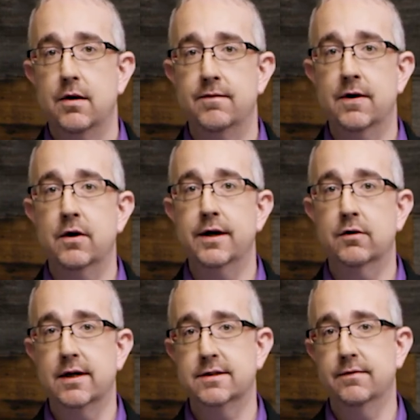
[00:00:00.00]
very
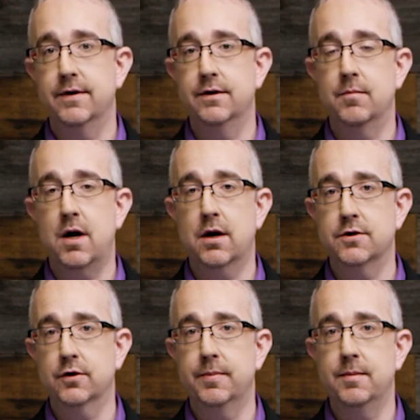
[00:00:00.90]
aggressive in
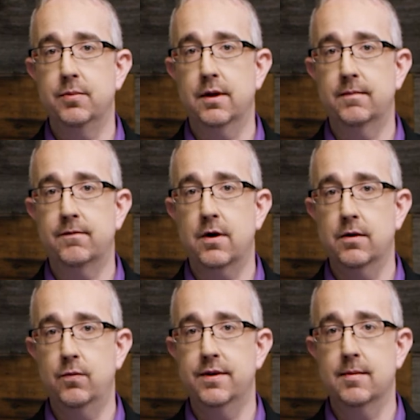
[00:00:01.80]
monitoring people up
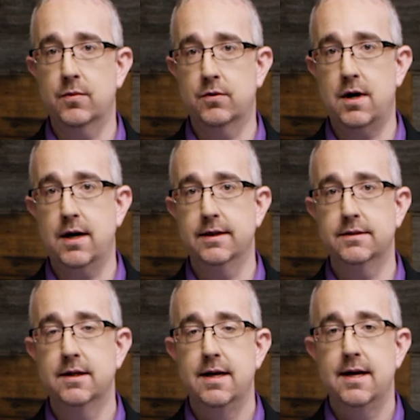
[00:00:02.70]
front with MRIs
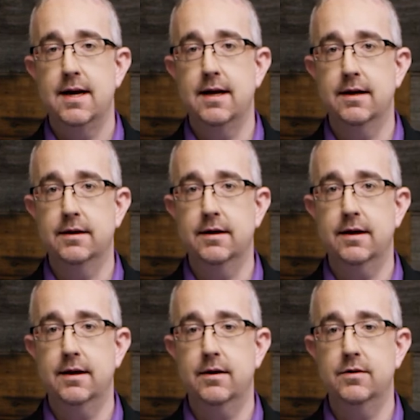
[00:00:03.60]
and
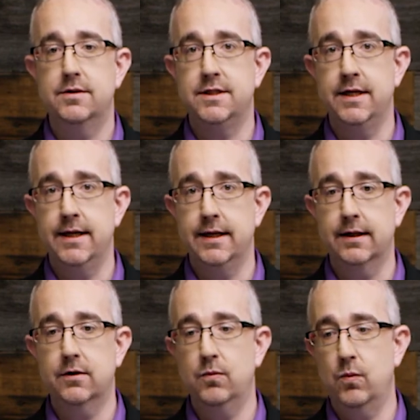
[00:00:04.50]

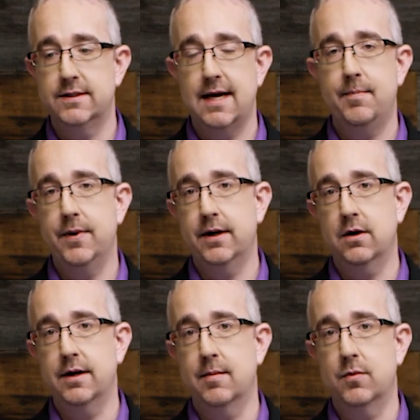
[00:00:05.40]
seeing what's happening
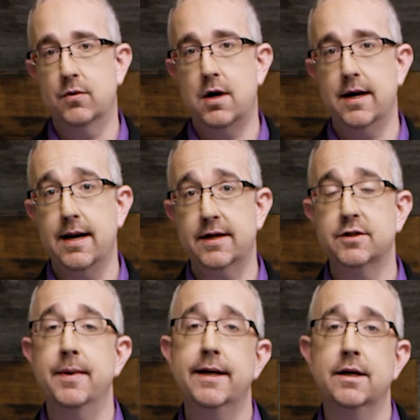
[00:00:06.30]
on MRI and actually
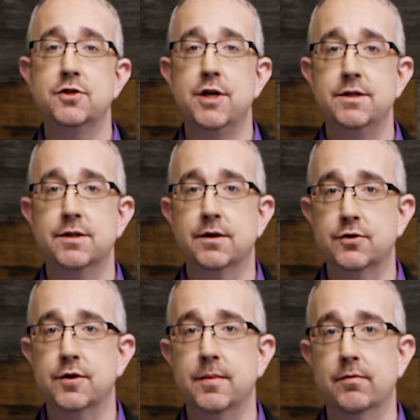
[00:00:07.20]
making a change in their
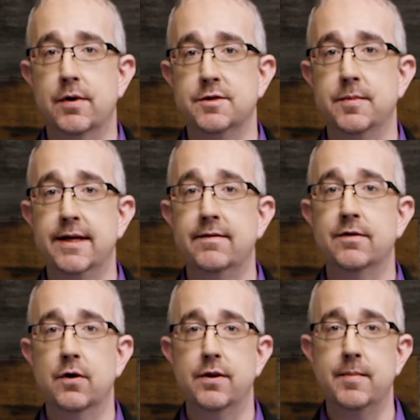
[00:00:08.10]
treatment regimen, even
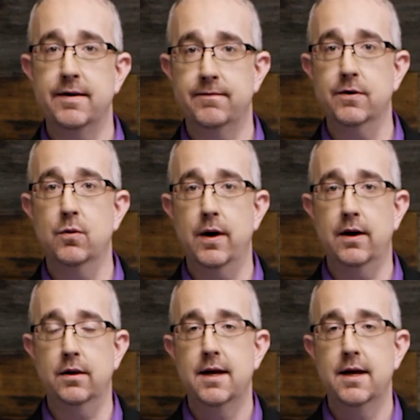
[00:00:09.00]
though they may feel well.